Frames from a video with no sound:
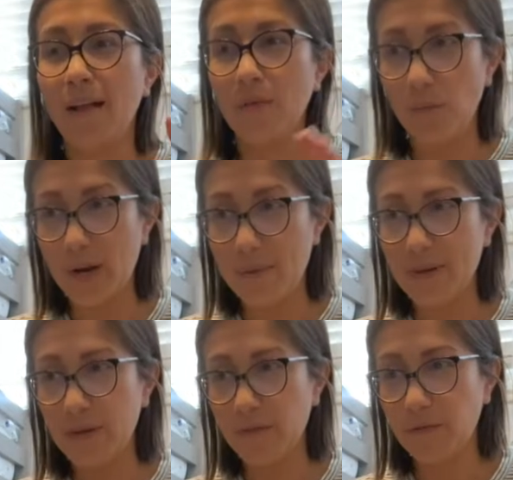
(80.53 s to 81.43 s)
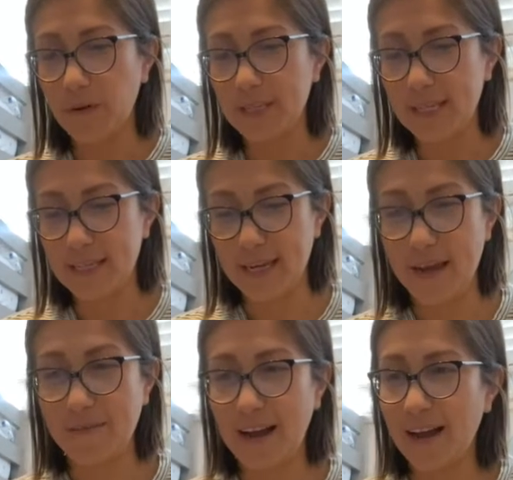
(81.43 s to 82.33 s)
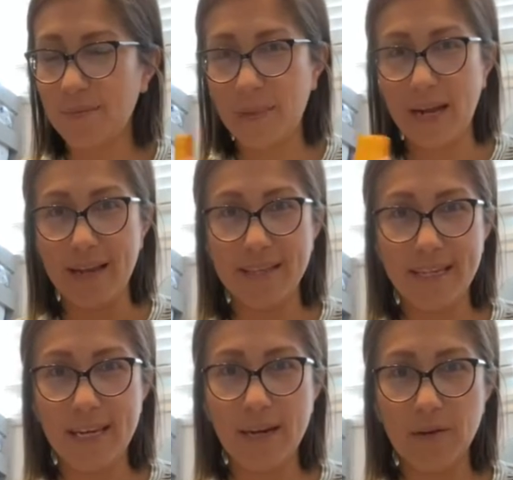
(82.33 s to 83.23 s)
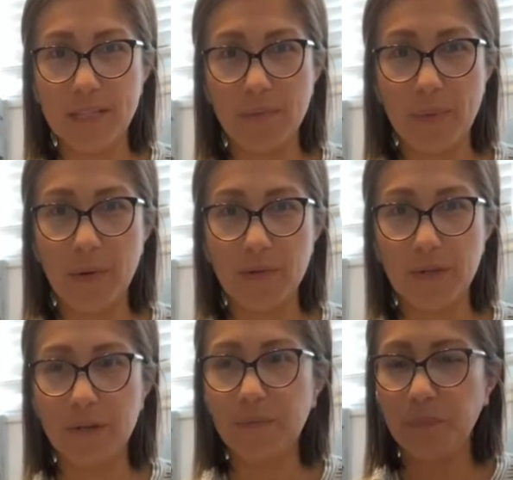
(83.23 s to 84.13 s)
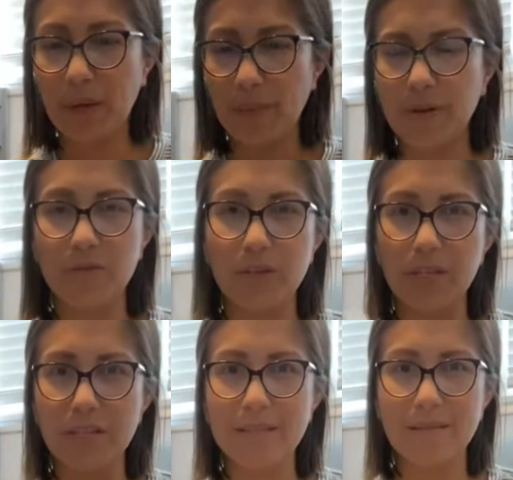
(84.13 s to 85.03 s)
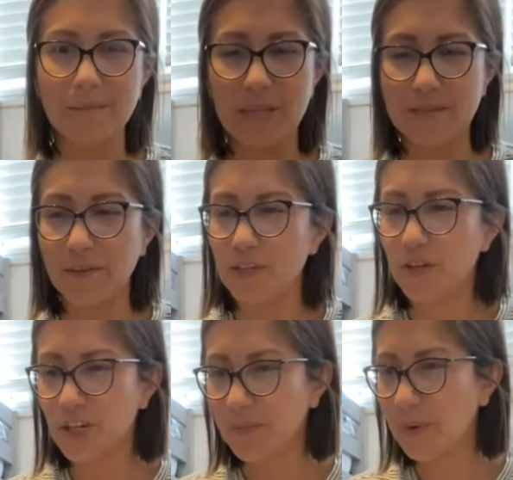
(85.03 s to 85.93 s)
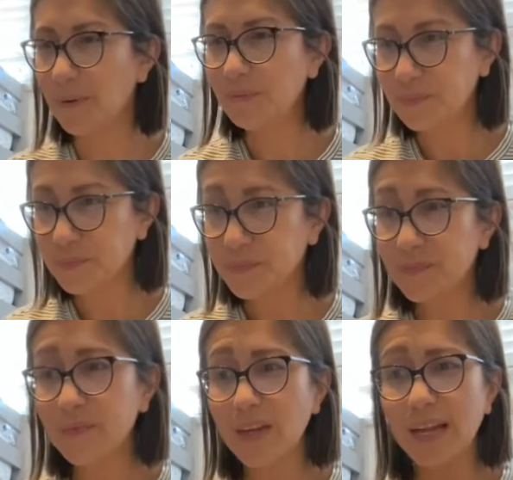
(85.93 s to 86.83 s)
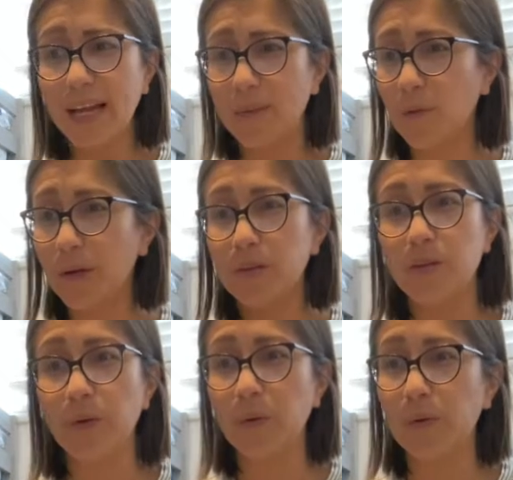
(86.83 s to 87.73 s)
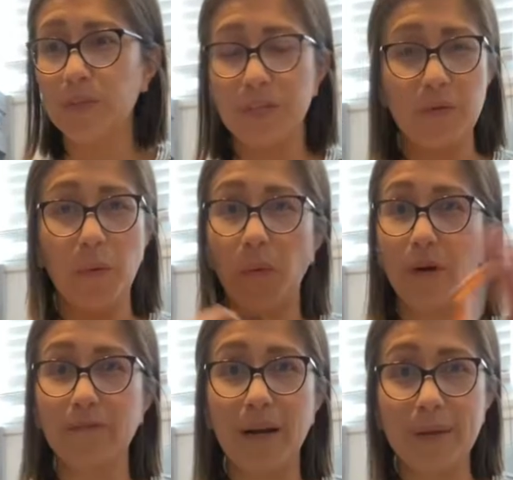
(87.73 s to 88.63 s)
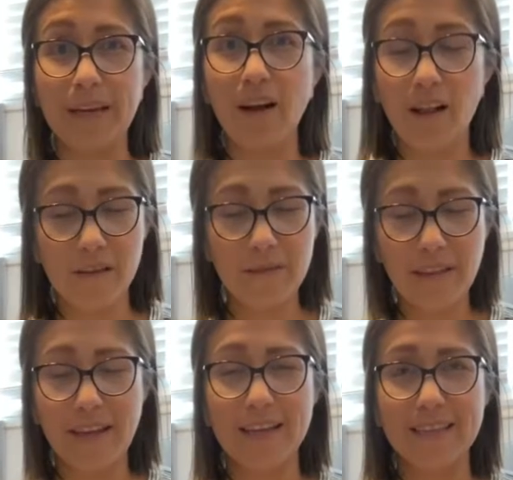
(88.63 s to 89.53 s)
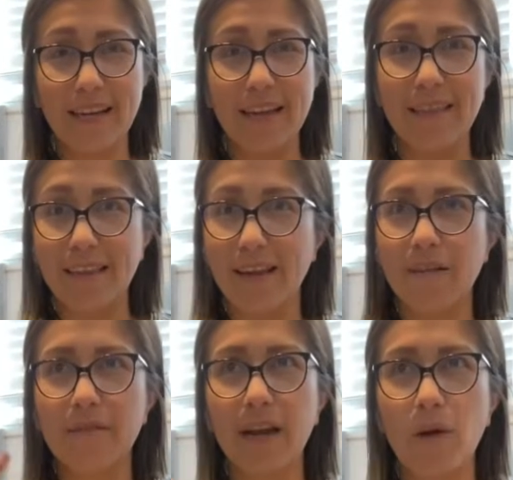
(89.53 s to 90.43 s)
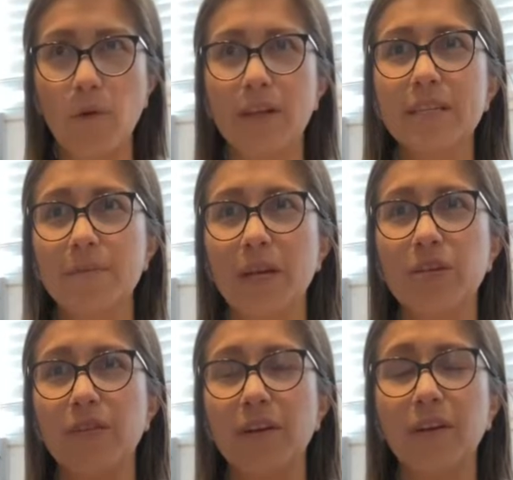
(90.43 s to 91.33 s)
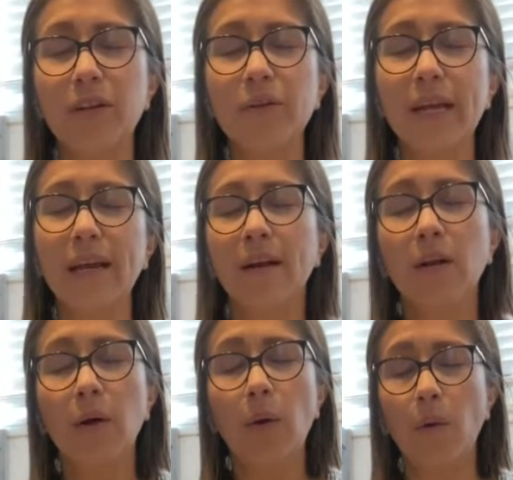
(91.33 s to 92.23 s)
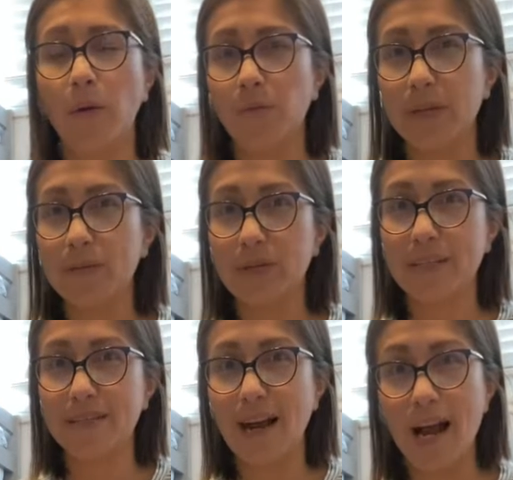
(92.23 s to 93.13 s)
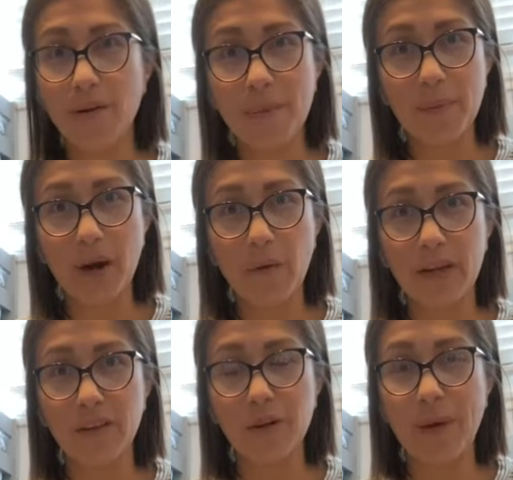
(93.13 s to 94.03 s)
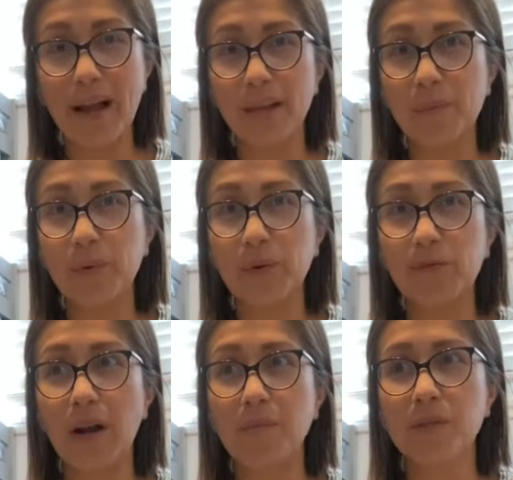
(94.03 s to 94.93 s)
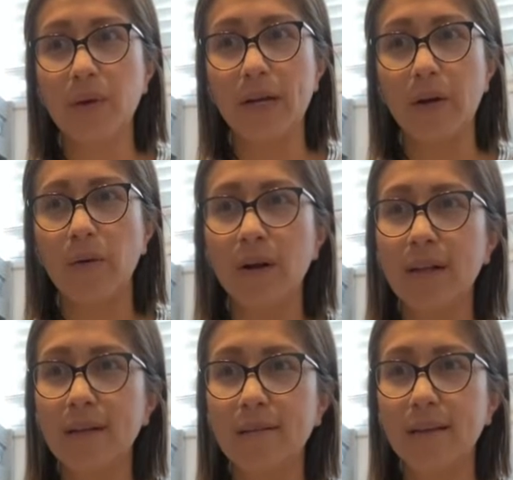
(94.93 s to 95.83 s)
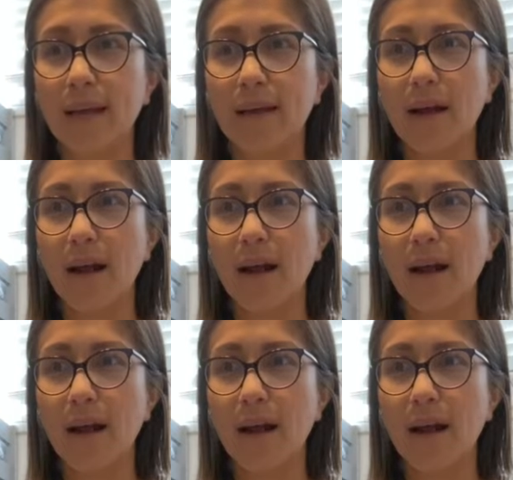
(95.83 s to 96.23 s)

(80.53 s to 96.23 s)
what I'm going to do first is I've got my sticky notes and my poster paper. It's really just a piece of construction paper. And I'm going to just word vomit all of the things that I can think of that I want to make sure they're including, or resources that I remember I want to look back and pull from. So I know like